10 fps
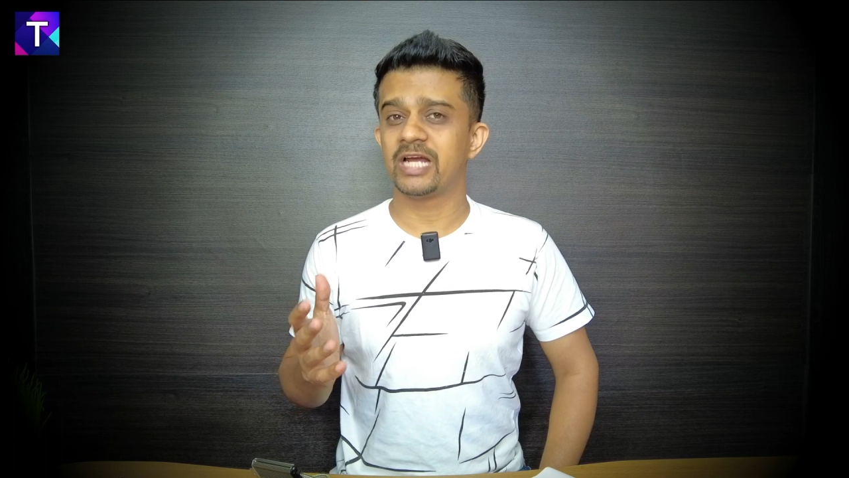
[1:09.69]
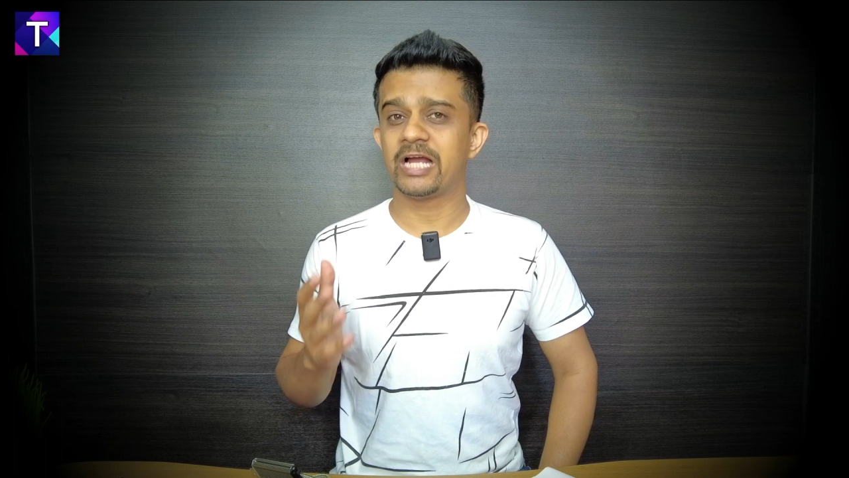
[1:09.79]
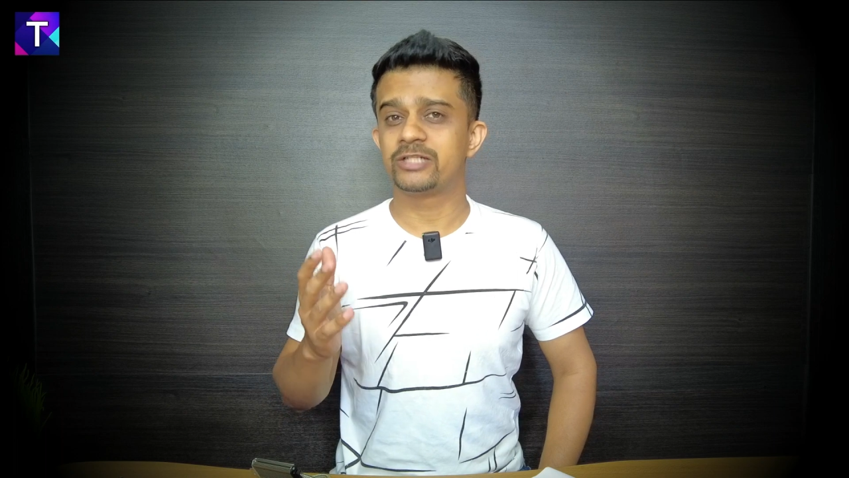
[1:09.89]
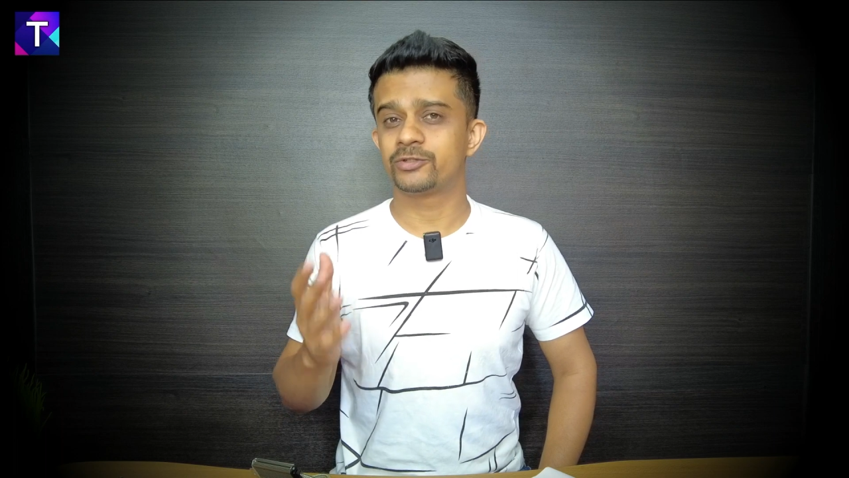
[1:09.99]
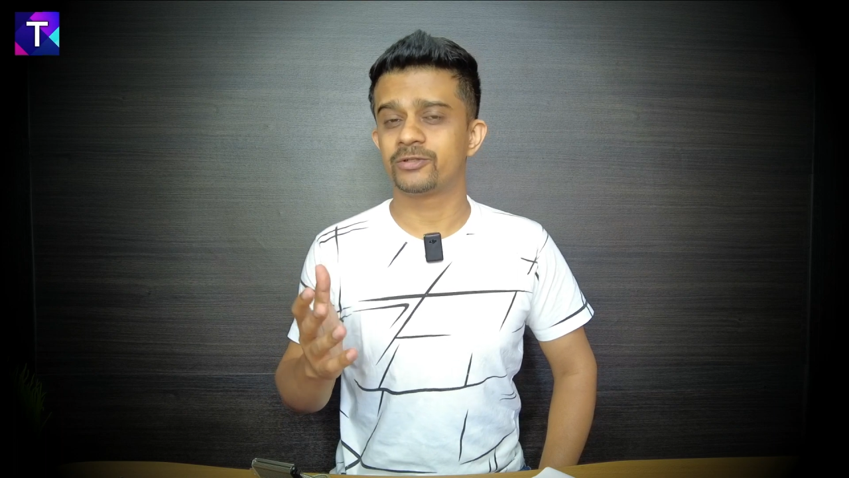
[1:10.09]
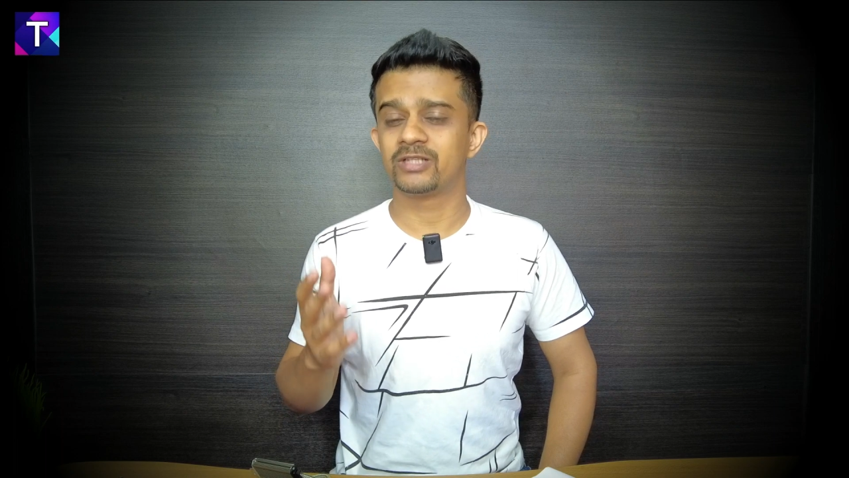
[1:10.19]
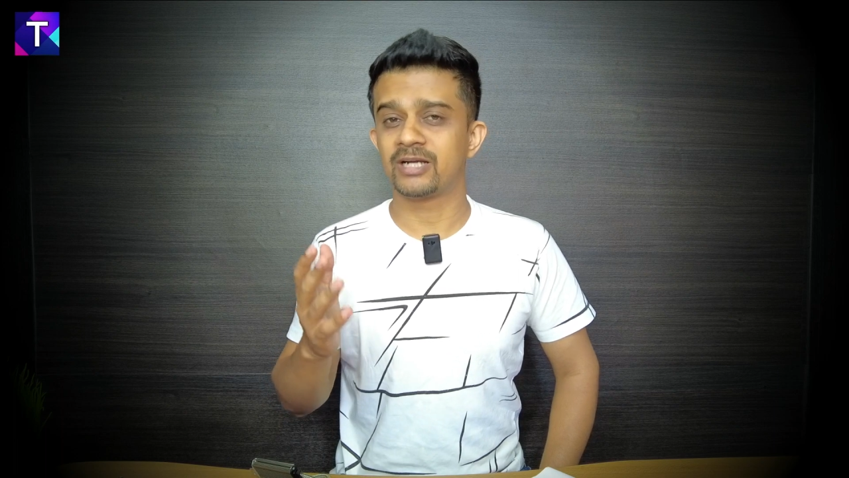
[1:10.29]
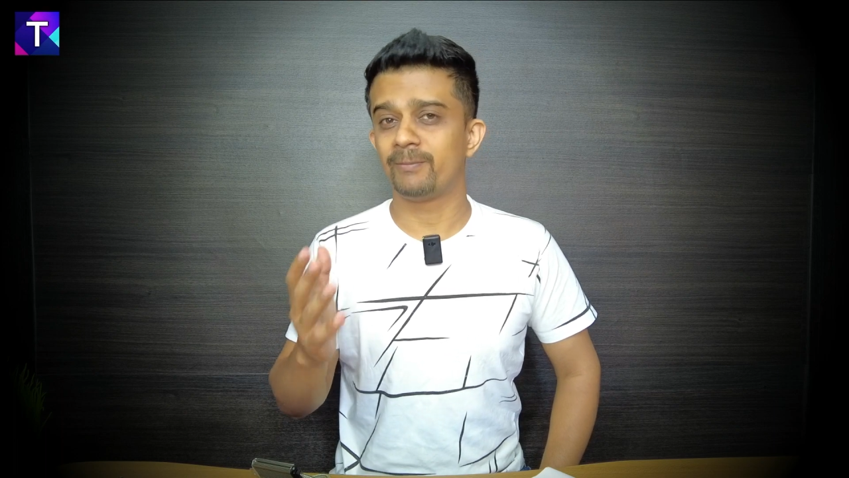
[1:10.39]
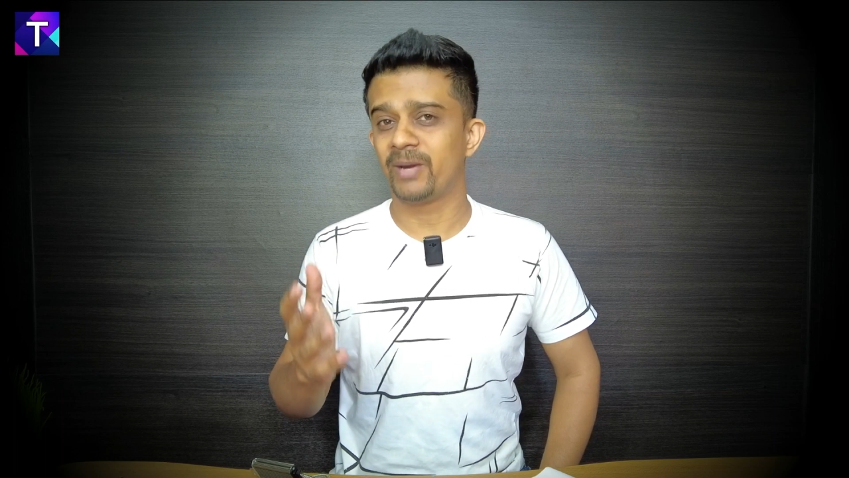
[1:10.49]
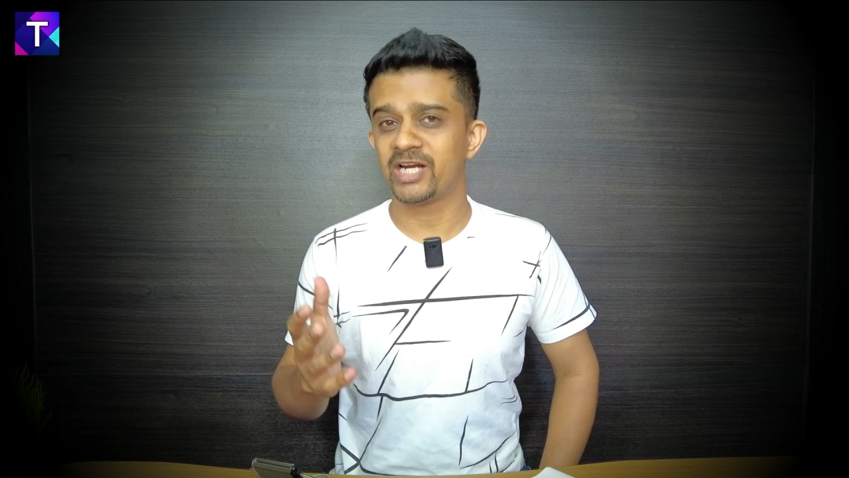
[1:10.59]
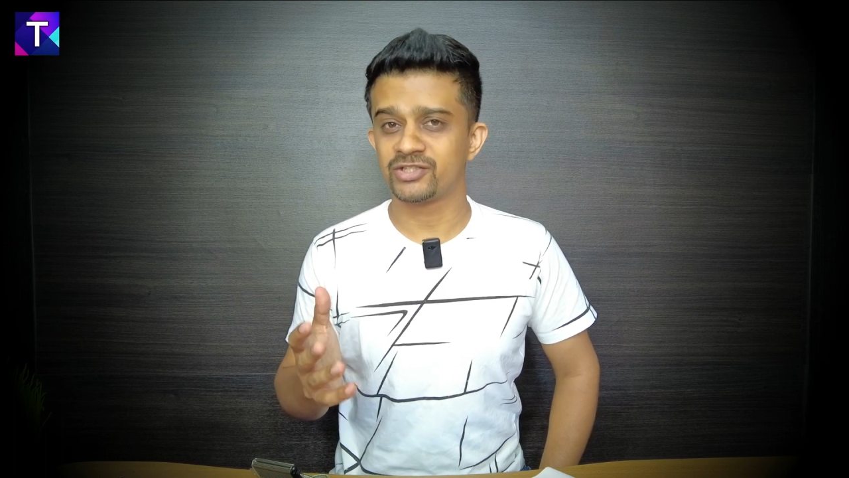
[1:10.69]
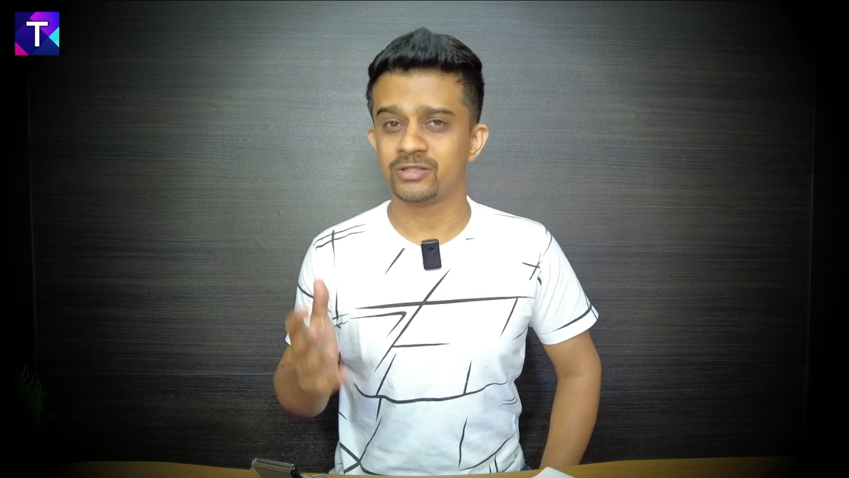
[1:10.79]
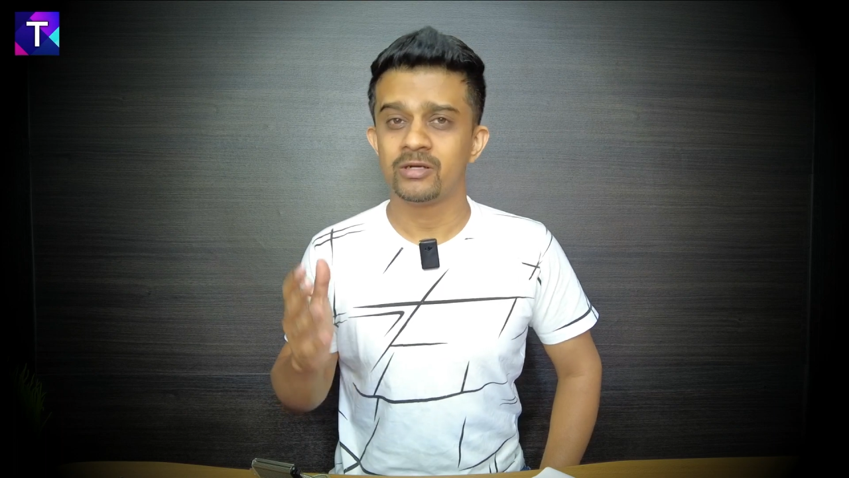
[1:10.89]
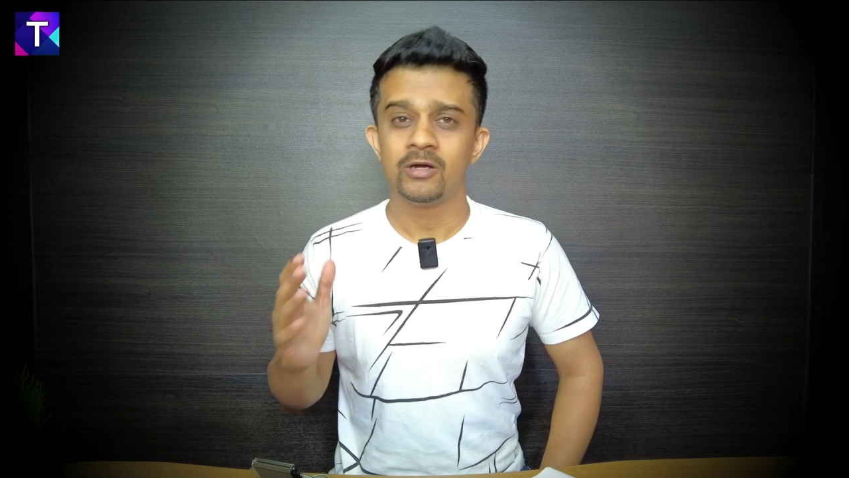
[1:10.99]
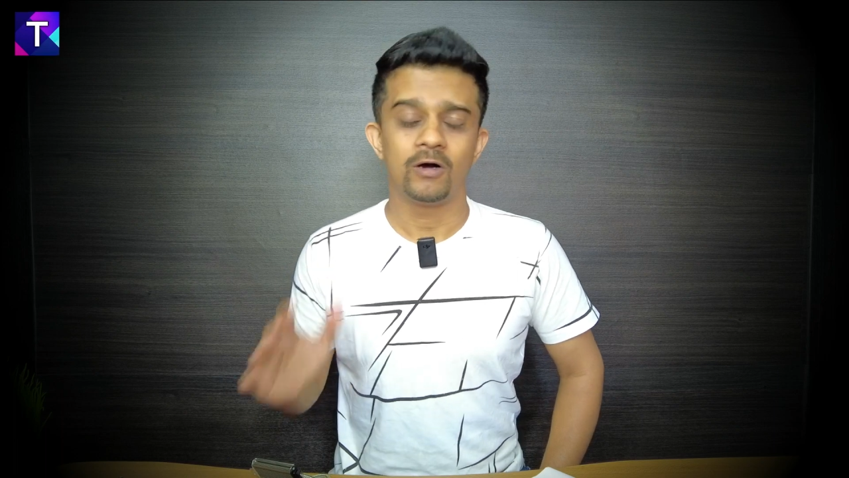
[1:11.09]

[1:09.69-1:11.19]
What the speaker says: I'll show you the comparison